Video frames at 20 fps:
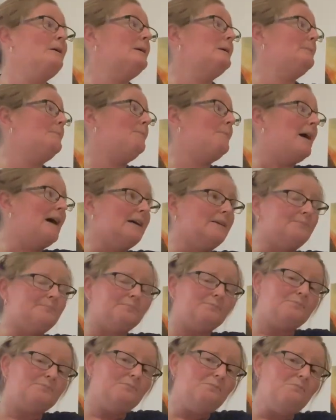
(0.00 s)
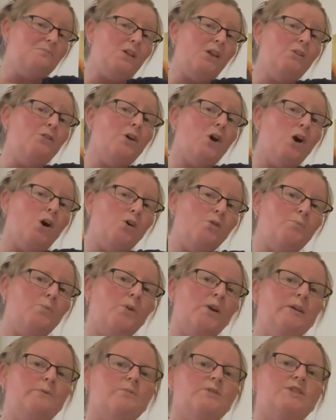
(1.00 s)
But the whole
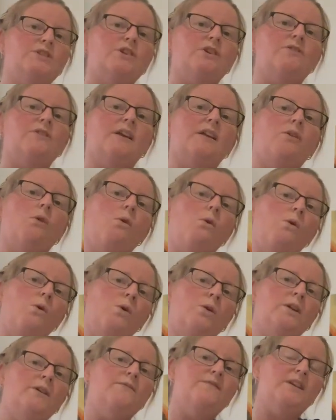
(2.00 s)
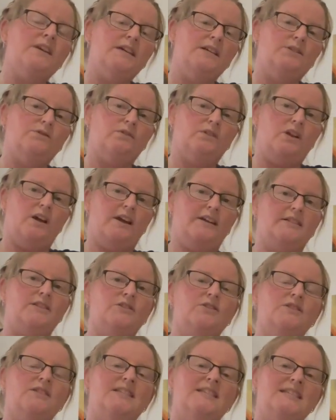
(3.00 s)
point was so that all of the Israelites
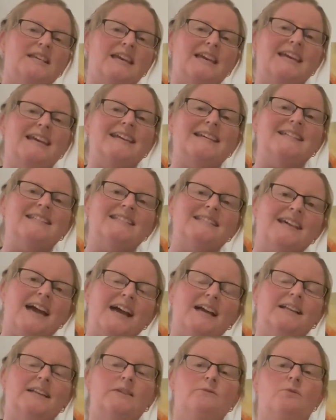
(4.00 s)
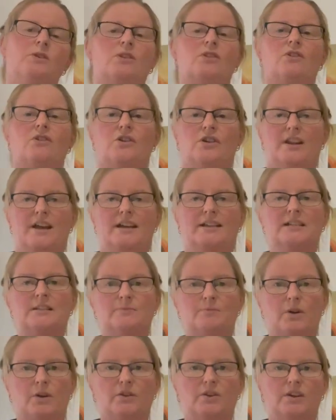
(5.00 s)
could see exactly what God had
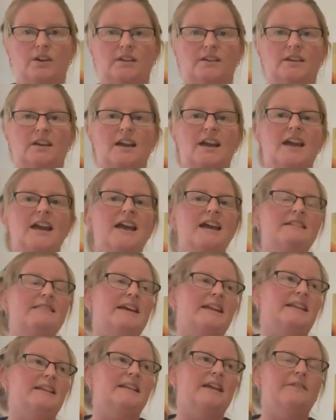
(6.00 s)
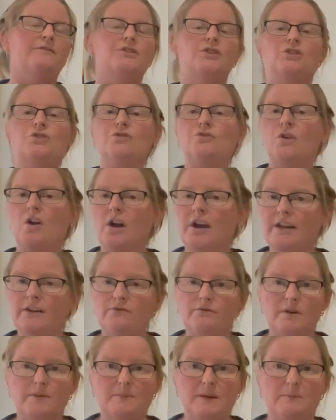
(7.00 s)
spoken. They didn't have to try
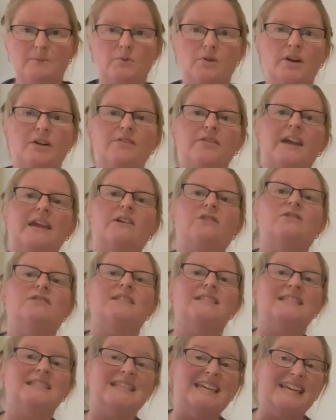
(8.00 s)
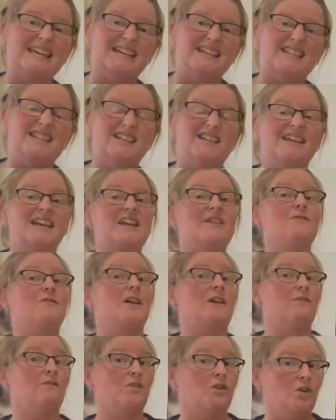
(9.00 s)
and remember it, they could see it. If
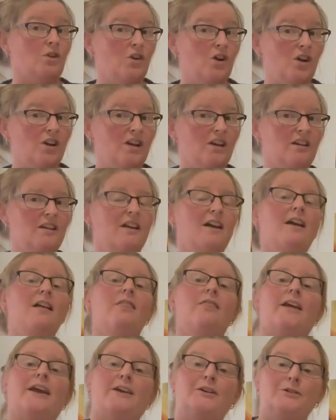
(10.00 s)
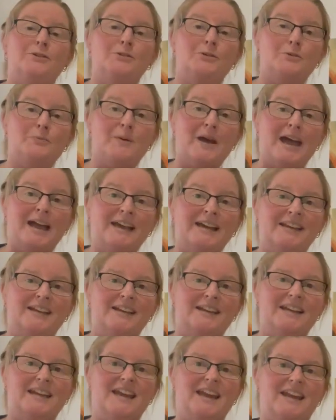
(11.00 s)
they forgot it, they could look back at
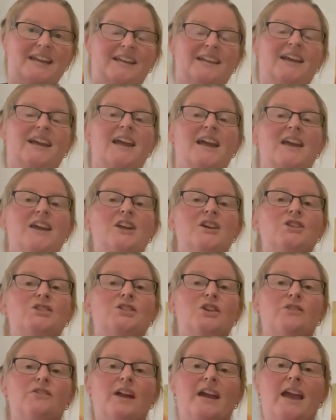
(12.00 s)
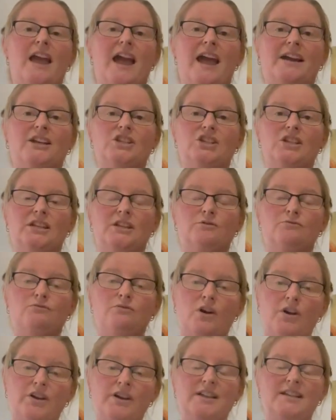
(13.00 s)
it again. So they actually
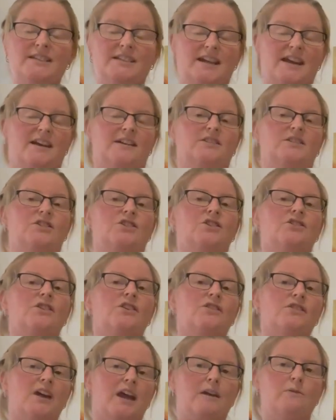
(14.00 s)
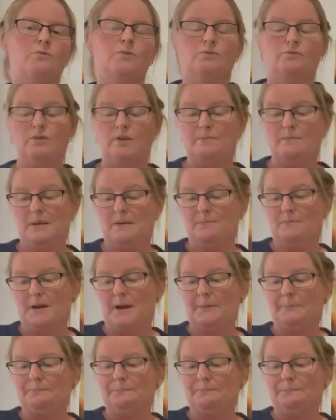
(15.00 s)
wrote it down so that they would remember.